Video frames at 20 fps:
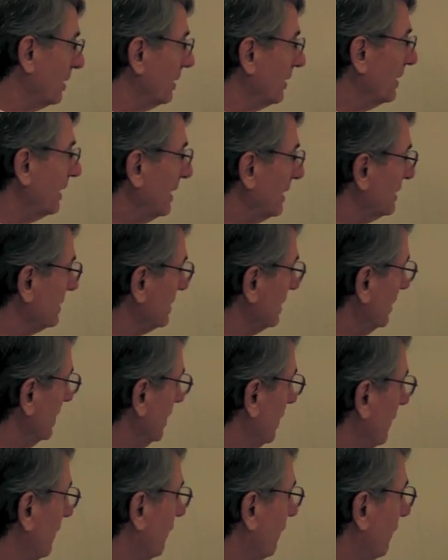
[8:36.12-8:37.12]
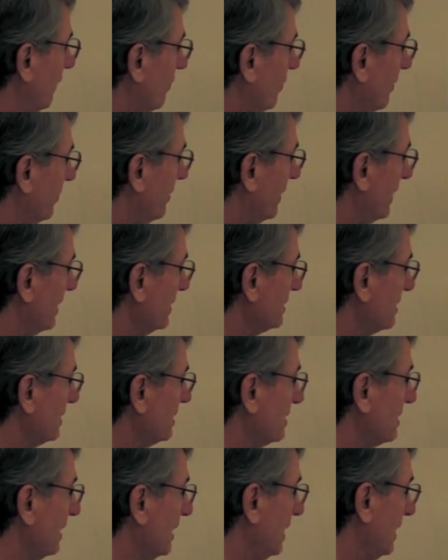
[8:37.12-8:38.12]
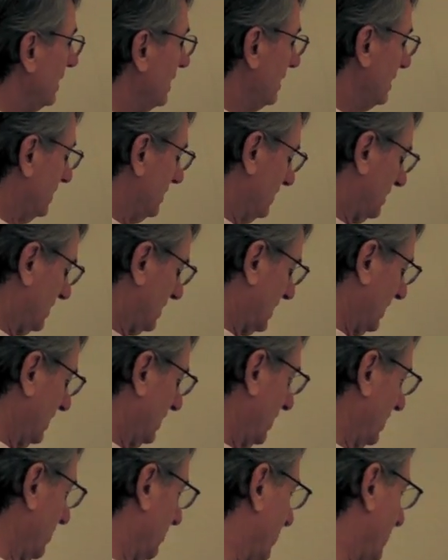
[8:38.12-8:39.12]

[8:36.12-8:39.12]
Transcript: that's floor prices and ceiling